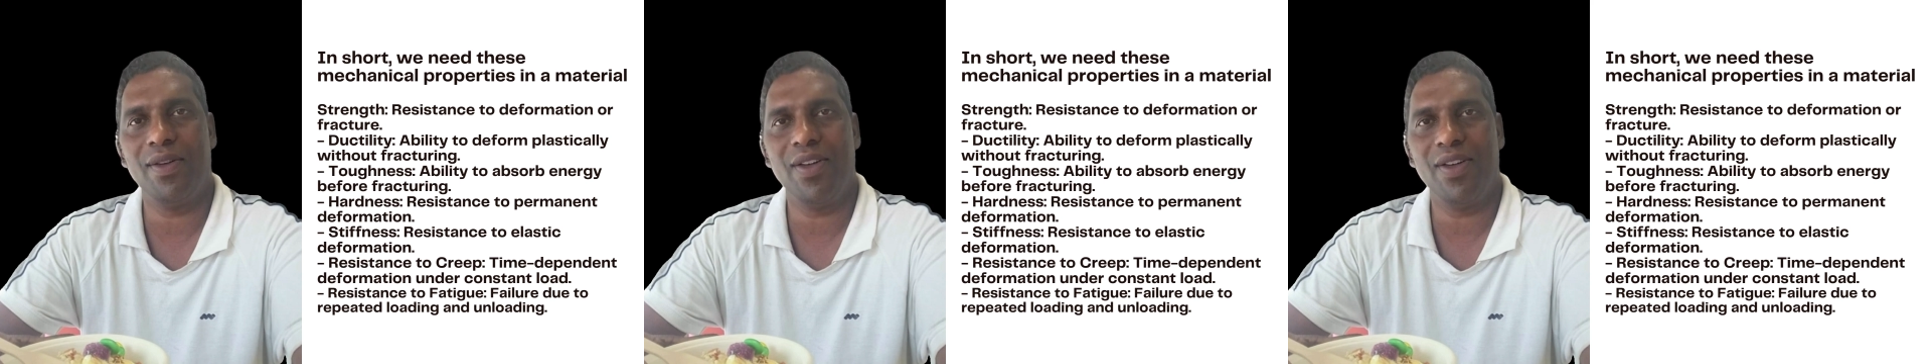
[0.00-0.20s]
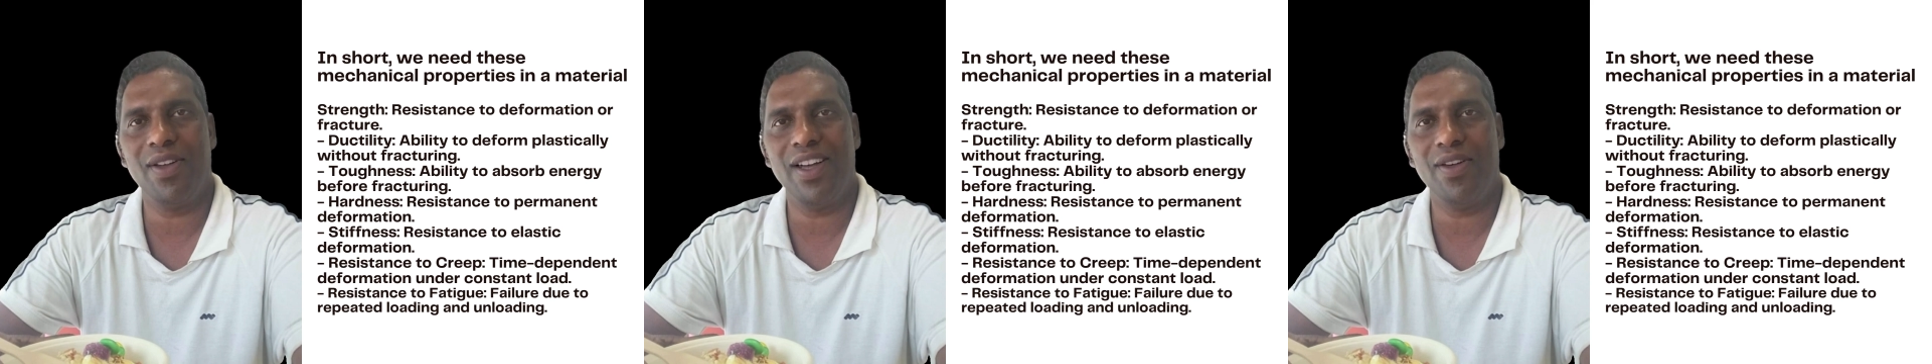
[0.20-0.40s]

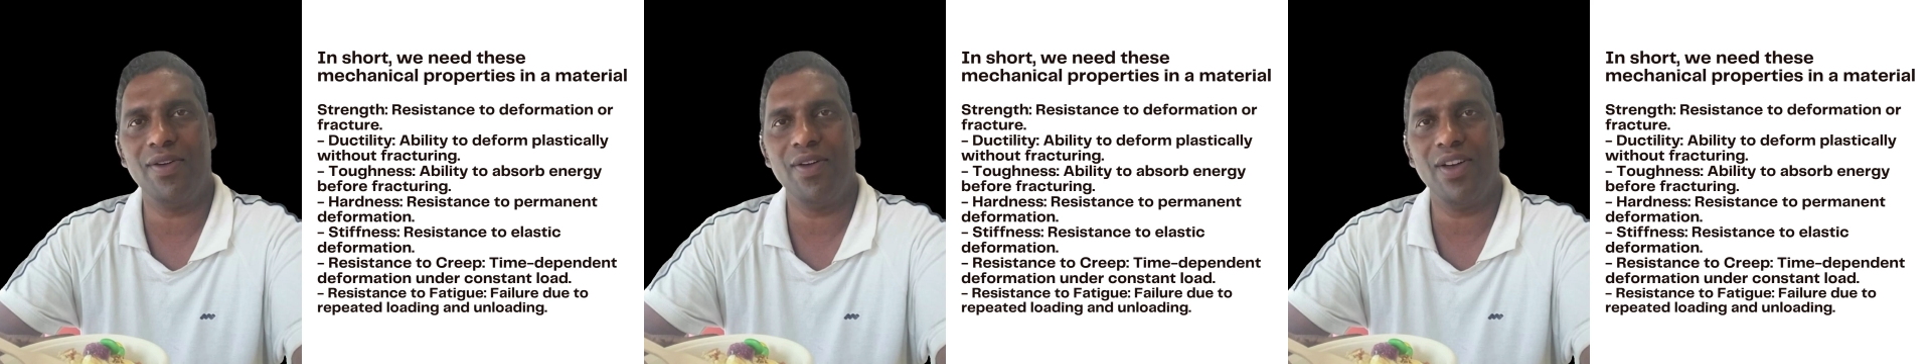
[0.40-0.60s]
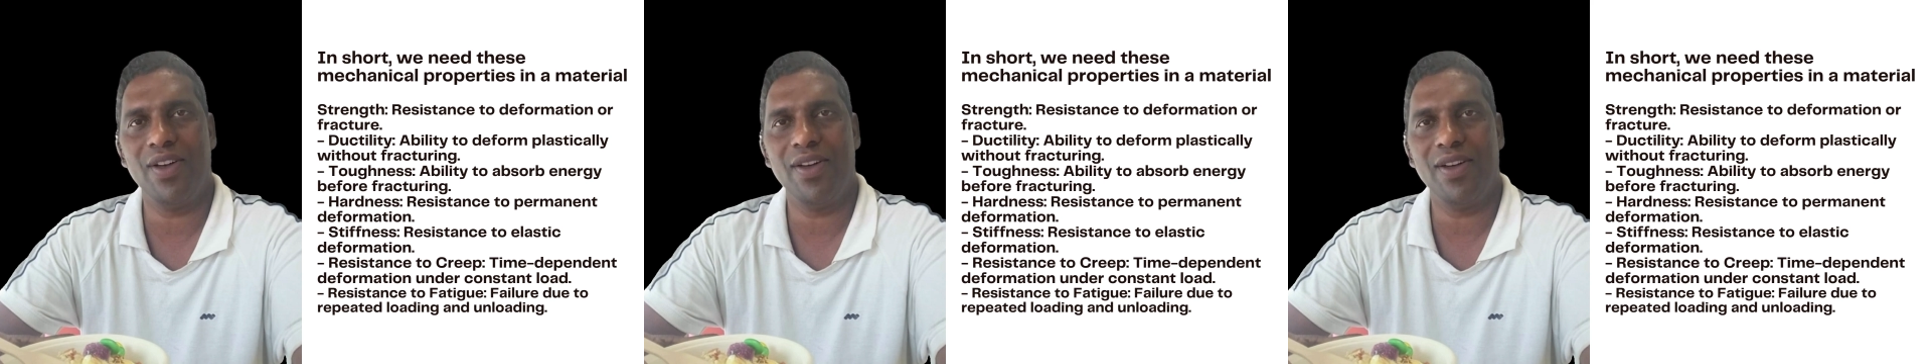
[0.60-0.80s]

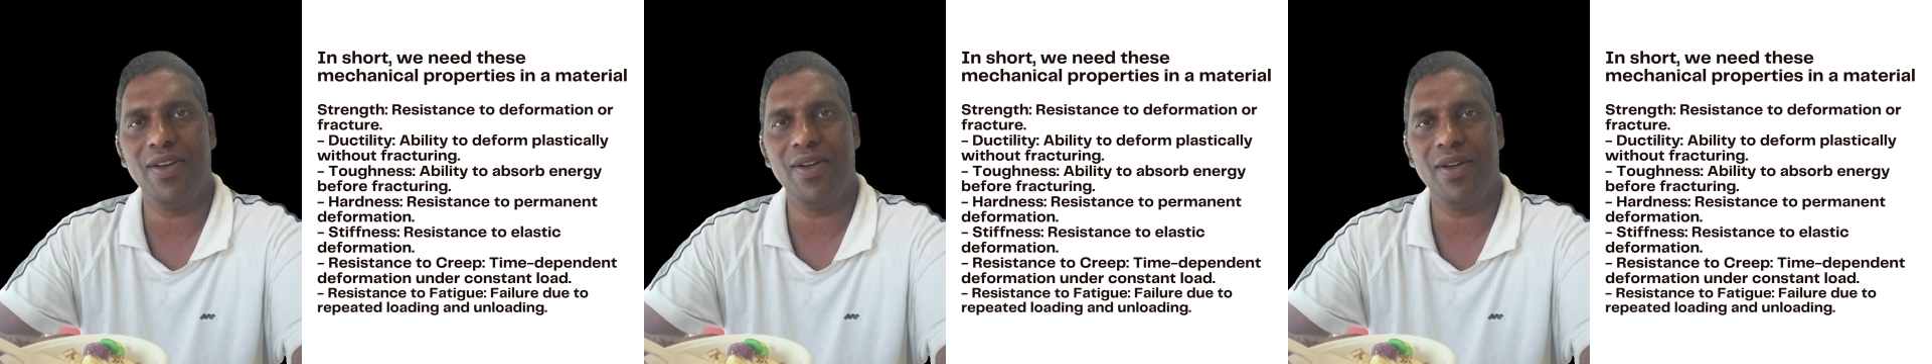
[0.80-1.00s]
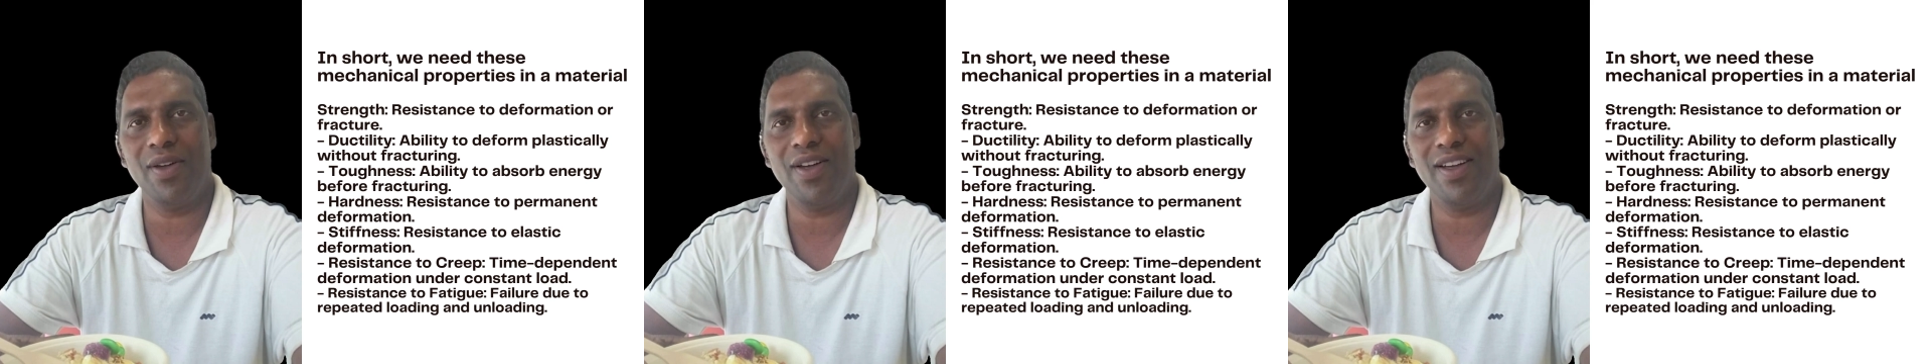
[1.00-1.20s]
Stiffness,
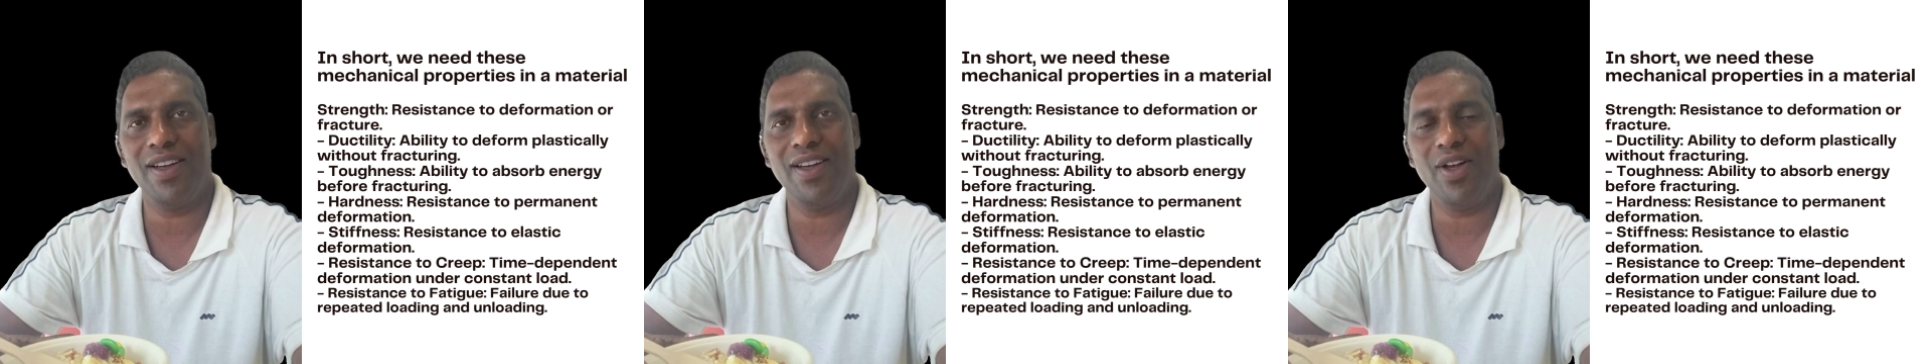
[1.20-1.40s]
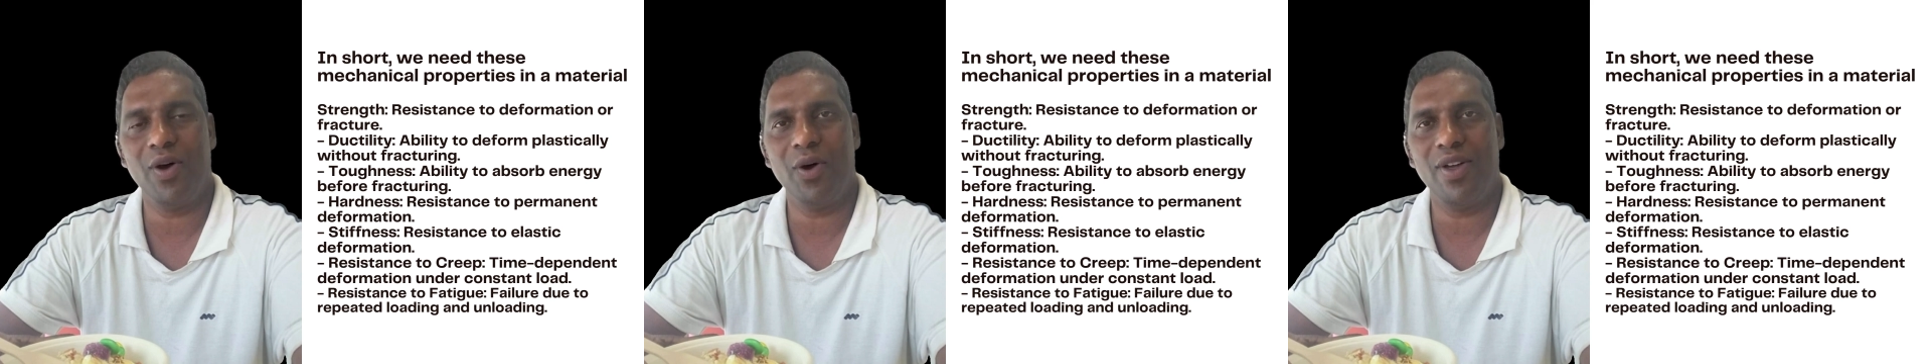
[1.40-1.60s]
this
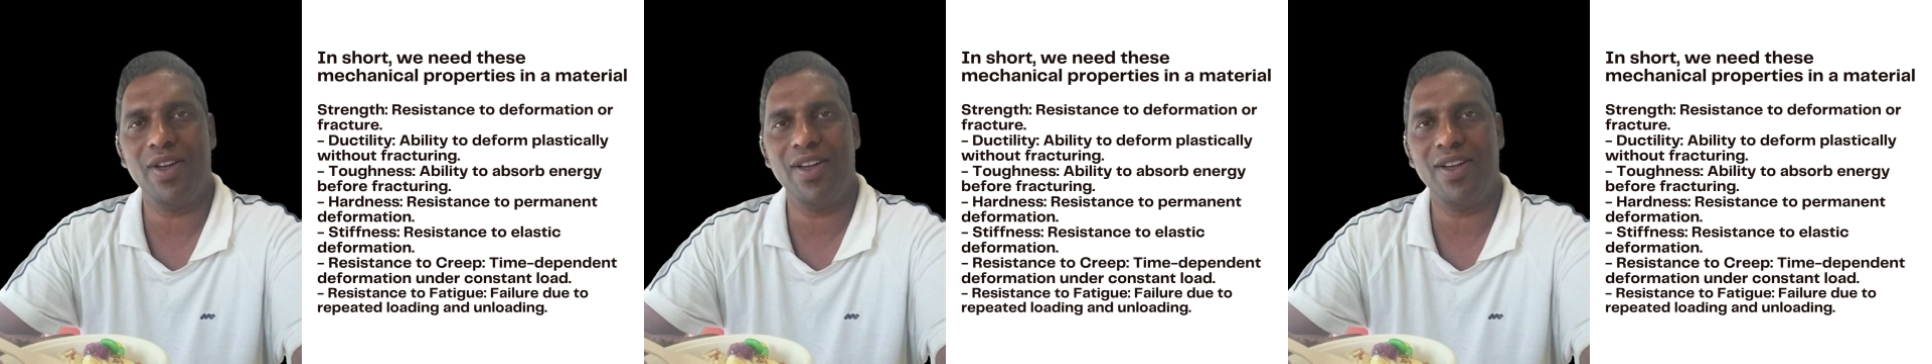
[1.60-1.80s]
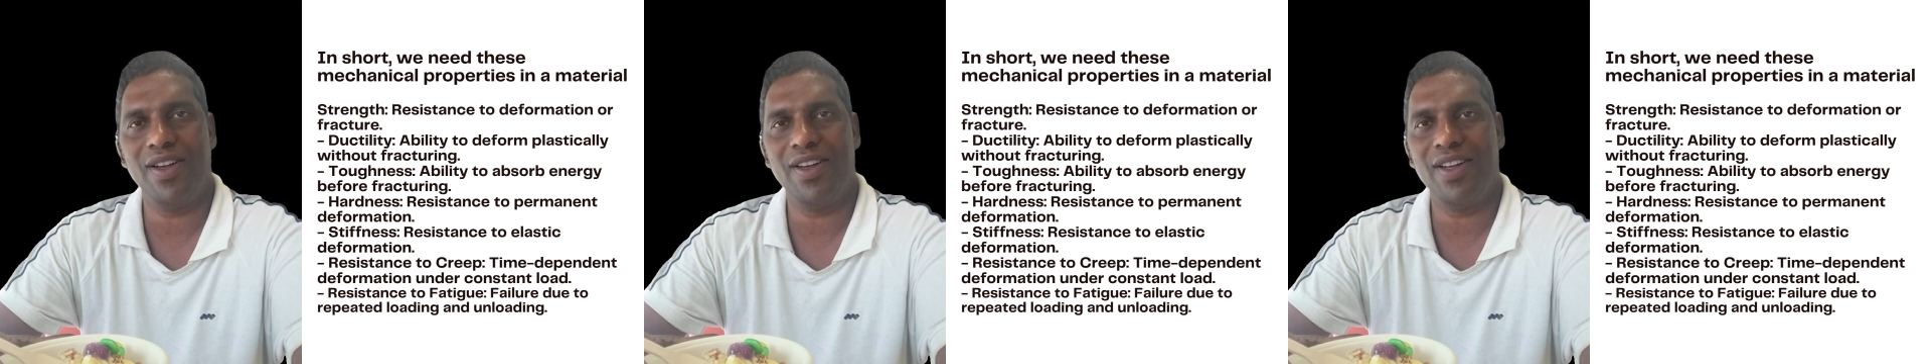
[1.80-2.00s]
is the
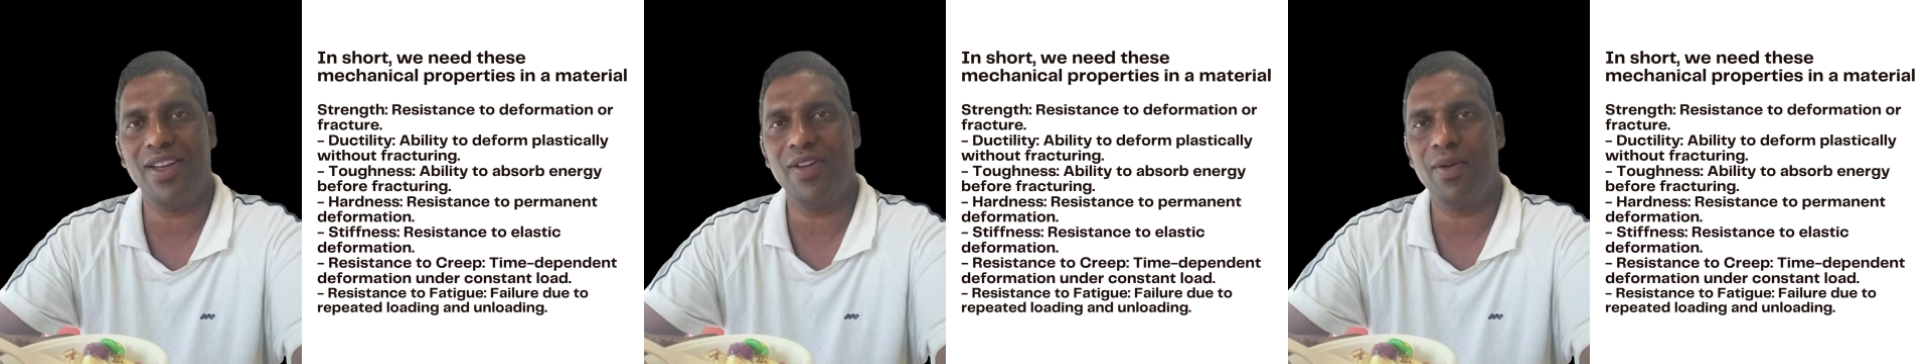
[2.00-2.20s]
resistance